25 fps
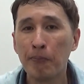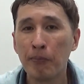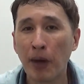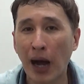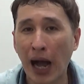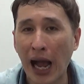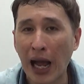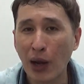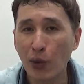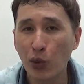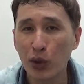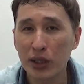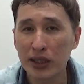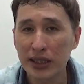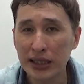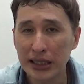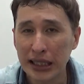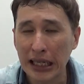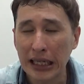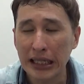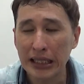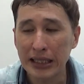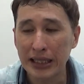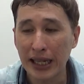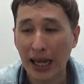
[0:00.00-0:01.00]
I would
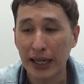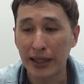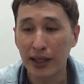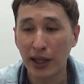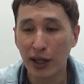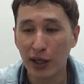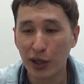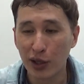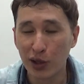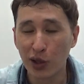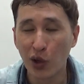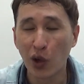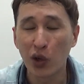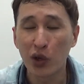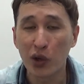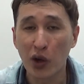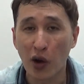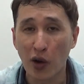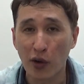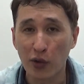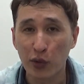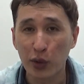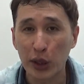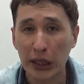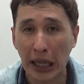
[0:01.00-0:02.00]
think that a lot
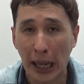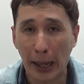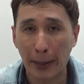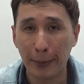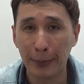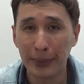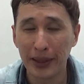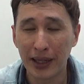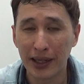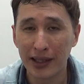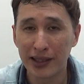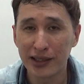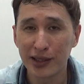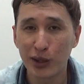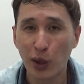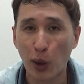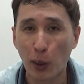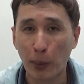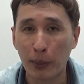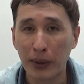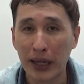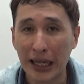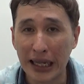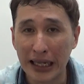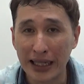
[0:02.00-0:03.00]
of gamblers or
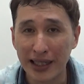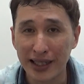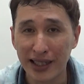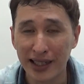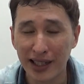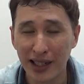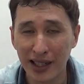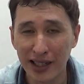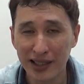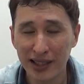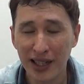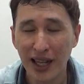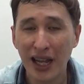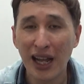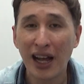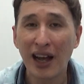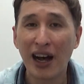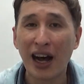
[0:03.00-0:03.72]
players